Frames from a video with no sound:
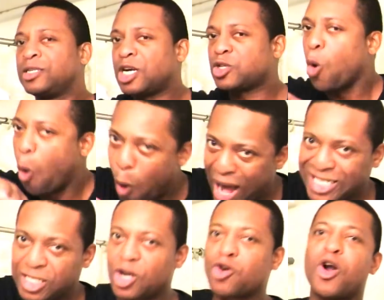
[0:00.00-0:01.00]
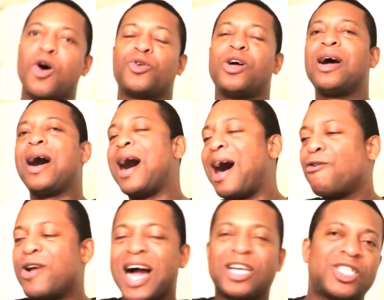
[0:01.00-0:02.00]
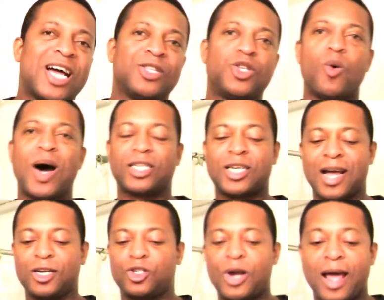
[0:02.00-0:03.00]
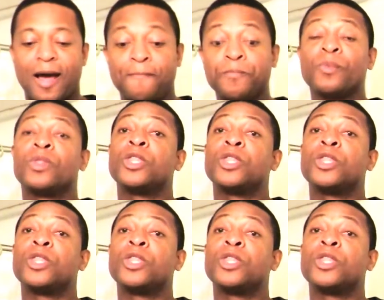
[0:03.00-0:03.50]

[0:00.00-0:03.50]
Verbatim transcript: just watch the crowd, our reaction to Washer and Dryer.